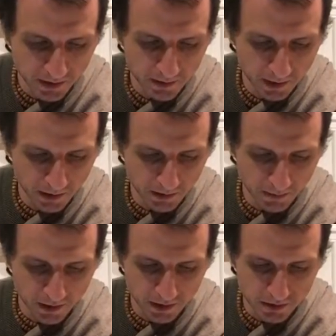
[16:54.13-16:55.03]
He met
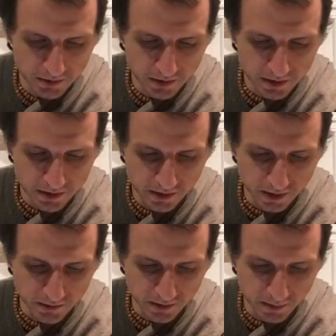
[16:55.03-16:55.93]
Maharaj
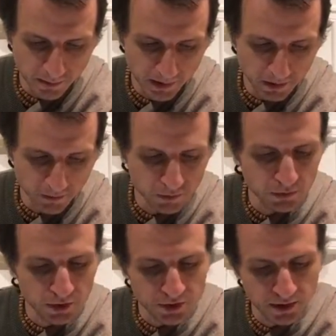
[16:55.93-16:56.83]
Yudhishthira after the battle of
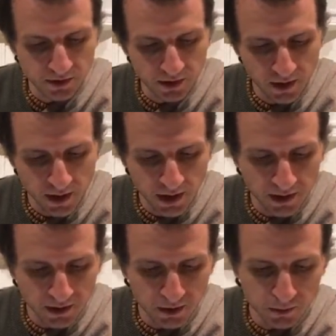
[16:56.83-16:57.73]
Kurukshetra,
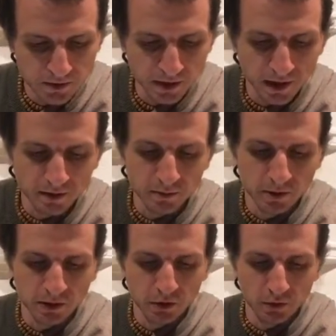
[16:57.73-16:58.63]
and he was the elder
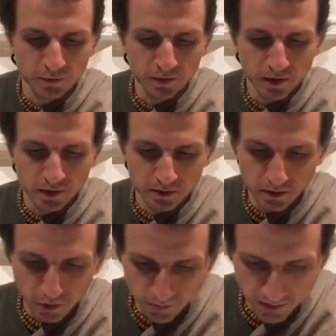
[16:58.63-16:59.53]
brother of
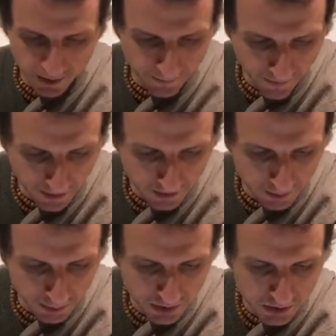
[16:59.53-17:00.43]
Daumya,
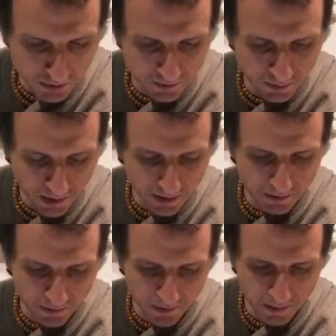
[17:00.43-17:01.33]
the priest of the
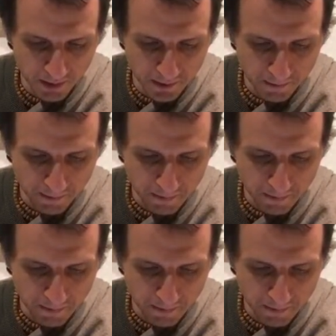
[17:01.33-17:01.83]
Pandava family.